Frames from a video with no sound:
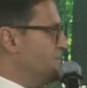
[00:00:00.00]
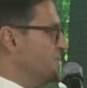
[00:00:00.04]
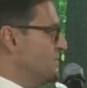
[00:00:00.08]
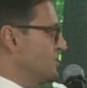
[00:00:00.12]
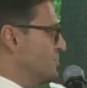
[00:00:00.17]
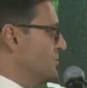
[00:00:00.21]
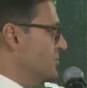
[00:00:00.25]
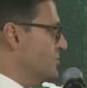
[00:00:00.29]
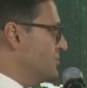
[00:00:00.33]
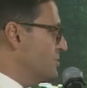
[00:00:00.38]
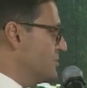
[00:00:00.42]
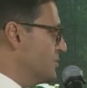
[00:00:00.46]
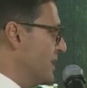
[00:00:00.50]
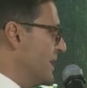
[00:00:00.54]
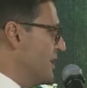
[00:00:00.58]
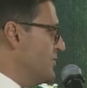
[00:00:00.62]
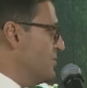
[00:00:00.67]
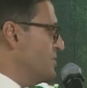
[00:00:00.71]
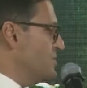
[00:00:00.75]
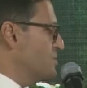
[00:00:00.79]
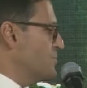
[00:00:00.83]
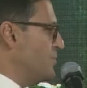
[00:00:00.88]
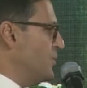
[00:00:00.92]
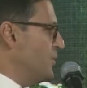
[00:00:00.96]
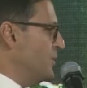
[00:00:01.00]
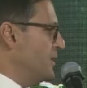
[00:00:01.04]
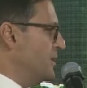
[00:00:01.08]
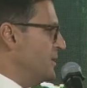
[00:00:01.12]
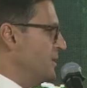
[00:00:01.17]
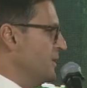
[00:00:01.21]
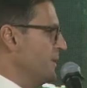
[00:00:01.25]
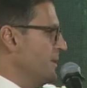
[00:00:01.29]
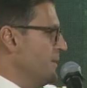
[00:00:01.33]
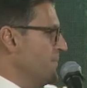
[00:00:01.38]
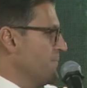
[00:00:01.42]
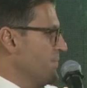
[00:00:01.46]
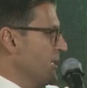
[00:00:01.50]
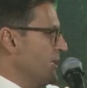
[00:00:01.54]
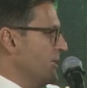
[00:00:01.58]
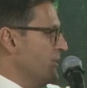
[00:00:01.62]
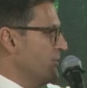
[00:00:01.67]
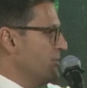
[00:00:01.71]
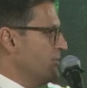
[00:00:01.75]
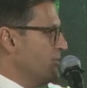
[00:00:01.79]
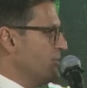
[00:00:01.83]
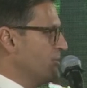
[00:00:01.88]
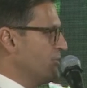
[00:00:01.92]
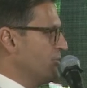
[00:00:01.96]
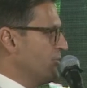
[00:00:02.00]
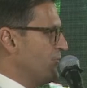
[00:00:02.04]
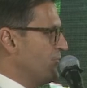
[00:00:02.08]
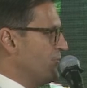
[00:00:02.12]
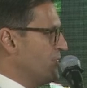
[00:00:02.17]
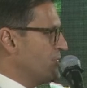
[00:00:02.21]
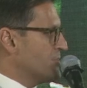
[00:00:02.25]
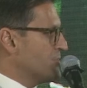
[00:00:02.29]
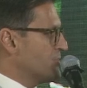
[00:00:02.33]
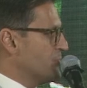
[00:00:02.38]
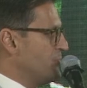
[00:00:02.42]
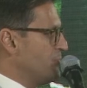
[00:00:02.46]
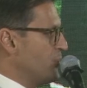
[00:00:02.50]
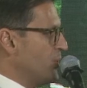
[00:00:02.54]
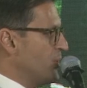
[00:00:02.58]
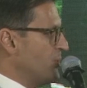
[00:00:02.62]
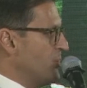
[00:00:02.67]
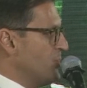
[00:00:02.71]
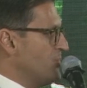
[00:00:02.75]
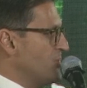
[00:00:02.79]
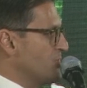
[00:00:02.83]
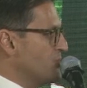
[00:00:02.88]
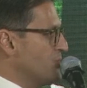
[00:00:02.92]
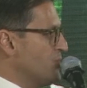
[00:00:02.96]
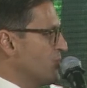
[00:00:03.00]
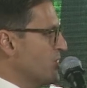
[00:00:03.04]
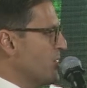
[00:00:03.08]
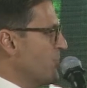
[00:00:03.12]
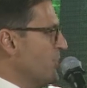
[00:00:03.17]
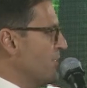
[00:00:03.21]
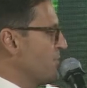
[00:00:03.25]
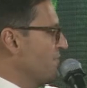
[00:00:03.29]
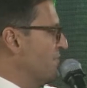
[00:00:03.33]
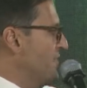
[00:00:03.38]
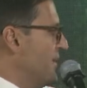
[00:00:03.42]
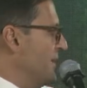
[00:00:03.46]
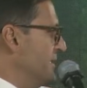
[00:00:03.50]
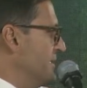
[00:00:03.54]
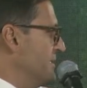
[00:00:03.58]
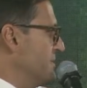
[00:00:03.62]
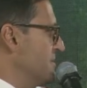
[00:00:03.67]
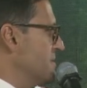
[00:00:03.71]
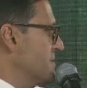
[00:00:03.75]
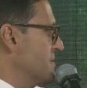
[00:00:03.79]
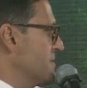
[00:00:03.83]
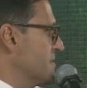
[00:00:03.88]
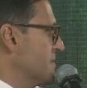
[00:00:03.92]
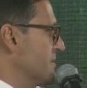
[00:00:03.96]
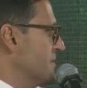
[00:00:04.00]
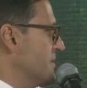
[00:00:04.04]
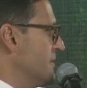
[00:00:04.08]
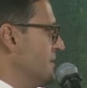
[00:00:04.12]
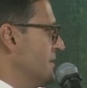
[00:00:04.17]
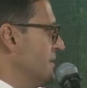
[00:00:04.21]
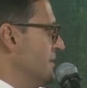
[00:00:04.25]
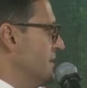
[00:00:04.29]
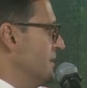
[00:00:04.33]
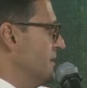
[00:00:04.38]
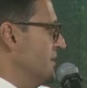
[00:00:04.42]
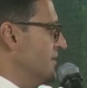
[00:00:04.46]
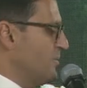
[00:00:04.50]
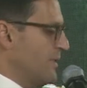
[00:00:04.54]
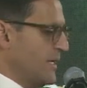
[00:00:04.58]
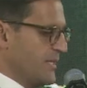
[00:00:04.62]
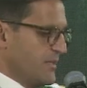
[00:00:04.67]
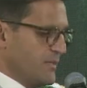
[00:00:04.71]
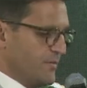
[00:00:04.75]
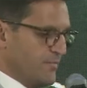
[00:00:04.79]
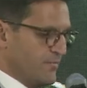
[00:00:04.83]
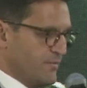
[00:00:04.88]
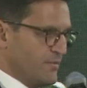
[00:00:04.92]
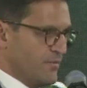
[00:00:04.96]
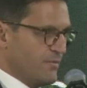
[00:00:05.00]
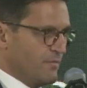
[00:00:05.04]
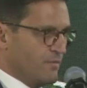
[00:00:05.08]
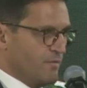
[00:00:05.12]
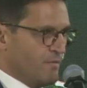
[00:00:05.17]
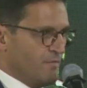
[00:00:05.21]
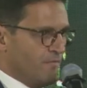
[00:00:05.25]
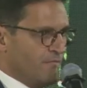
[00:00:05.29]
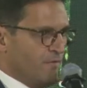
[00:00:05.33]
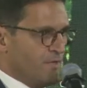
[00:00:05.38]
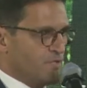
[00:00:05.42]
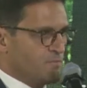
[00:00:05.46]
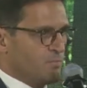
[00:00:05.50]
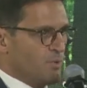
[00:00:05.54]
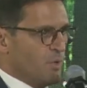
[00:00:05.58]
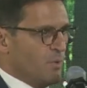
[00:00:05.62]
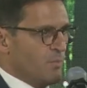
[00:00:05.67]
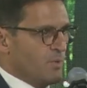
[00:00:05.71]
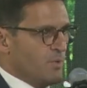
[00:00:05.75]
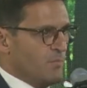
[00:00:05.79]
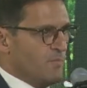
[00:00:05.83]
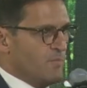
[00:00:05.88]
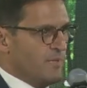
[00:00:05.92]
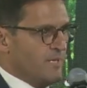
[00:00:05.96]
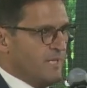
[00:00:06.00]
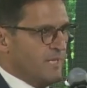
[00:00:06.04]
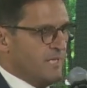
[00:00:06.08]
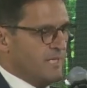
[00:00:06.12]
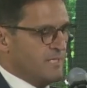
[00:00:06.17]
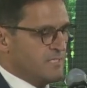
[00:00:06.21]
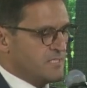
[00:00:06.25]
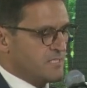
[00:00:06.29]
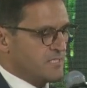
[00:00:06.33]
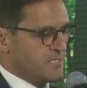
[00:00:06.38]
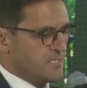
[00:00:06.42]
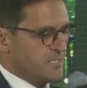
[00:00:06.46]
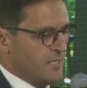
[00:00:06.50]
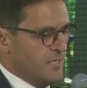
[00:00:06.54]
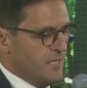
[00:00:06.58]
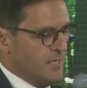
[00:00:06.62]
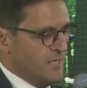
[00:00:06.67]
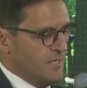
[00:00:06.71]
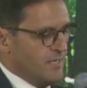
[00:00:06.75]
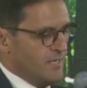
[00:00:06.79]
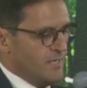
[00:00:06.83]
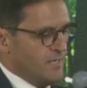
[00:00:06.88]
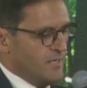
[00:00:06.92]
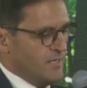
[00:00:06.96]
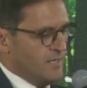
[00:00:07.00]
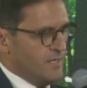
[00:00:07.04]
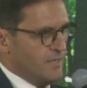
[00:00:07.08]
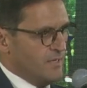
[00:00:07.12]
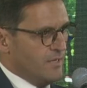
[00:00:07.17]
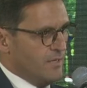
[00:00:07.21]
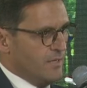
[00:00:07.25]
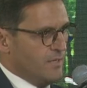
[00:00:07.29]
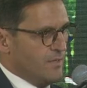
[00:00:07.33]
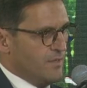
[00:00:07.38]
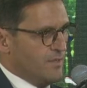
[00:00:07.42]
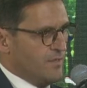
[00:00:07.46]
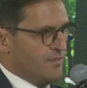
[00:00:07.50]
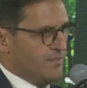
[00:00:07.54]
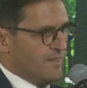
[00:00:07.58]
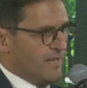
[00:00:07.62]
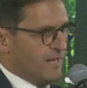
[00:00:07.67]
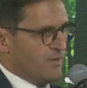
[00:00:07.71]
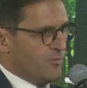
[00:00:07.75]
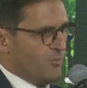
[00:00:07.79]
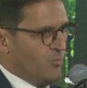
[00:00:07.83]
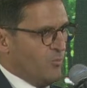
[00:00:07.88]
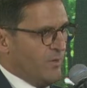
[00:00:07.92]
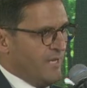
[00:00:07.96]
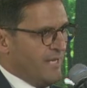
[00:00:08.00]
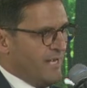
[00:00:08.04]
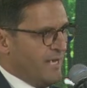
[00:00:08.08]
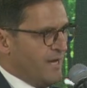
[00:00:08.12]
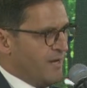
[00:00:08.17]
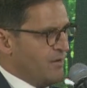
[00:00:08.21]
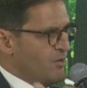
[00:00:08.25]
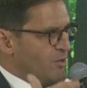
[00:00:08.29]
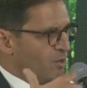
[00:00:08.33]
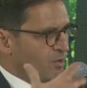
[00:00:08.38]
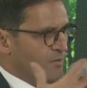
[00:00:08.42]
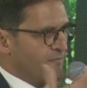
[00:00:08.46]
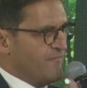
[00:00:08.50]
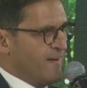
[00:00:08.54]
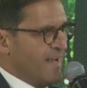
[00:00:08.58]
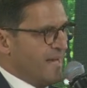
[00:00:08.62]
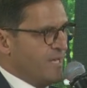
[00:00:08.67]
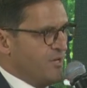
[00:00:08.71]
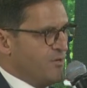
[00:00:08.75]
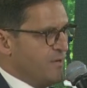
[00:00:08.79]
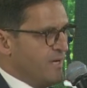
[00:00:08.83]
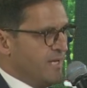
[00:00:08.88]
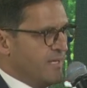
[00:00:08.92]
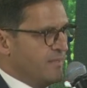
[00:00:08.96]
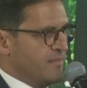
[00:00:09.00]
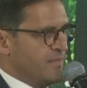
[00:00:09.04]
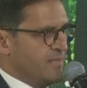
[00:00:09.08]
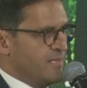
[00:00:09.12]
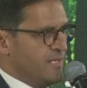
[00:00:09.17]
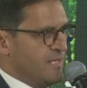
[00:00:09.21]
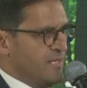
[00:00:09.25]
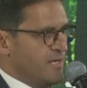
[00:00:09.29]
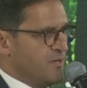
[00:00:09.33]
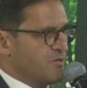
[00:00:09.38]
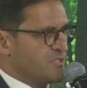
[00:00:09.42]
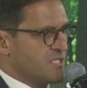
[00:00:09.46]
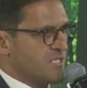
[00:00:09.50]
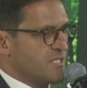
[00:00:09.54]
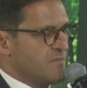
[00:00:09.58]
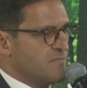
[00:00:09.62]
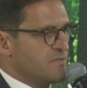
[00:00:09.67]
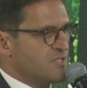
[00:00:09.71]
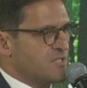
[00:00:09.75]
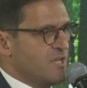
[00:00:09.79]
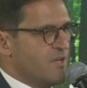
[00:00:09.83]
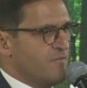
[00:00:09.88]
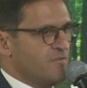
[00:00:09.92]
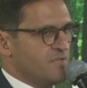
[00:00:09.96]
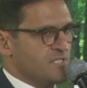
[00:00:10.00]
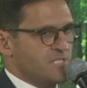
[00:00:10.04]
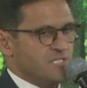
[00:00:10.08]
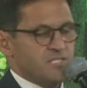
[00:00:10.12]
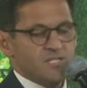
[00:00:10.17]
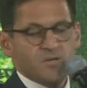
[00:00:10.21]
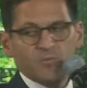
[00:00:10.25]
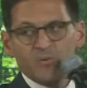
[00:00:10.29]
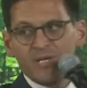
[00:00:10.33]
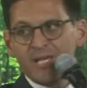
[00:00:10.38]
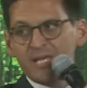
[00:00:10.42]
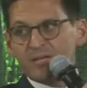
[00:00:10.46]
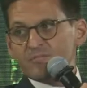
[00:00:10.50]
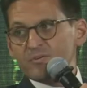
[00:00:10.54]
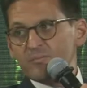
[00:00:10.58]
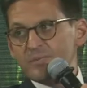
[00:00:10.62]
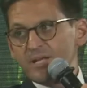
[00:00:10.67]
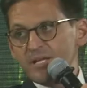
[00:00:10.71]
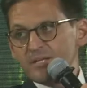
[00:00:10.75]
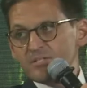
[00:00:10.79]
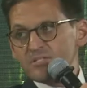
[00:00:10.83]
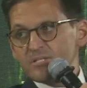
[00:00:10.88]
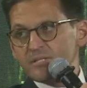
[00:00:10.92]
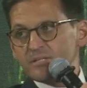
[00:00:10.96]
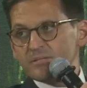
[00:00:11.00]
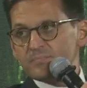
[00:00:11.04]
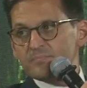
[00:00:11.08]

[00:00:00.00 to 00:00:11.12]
to Kevin's point, the first problem is not about finance, right? The first problem is that we are not valuing the ecosystem services that we get from nature.